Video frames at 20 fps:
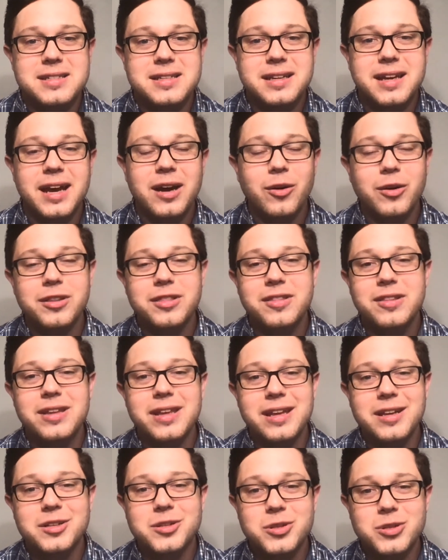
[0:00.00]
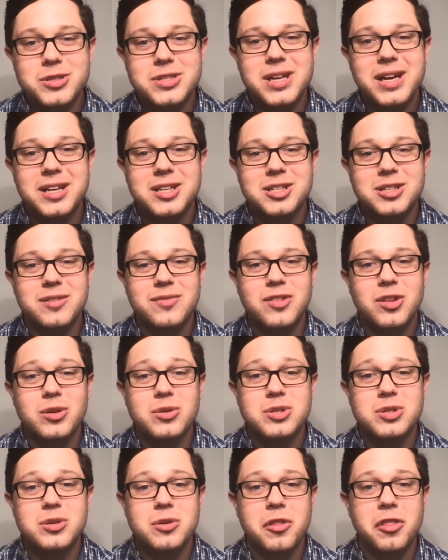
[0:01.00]
and how at the intersection of
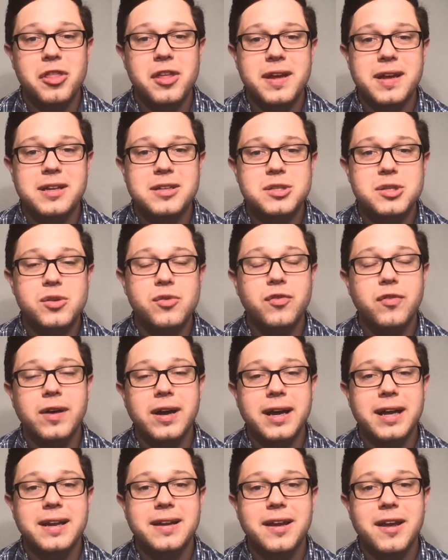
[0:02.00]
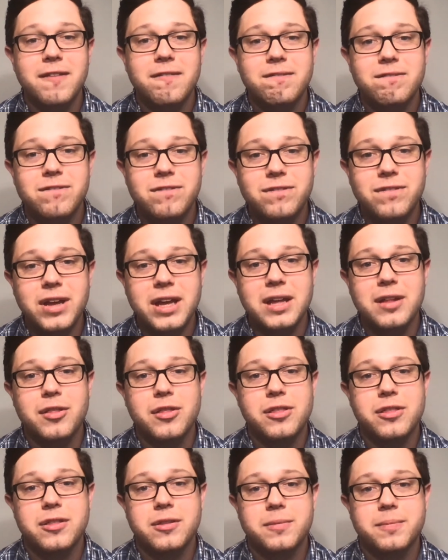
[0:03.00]
those two things you find
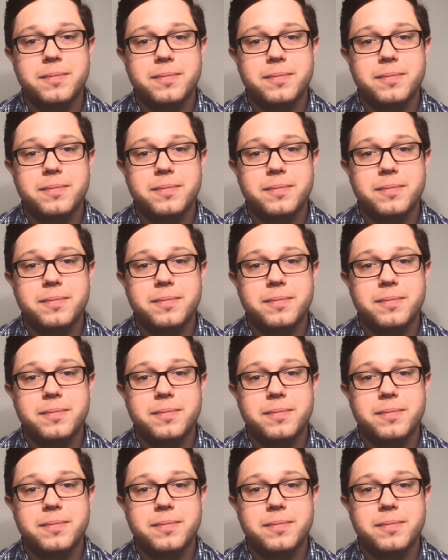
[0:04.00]
faith.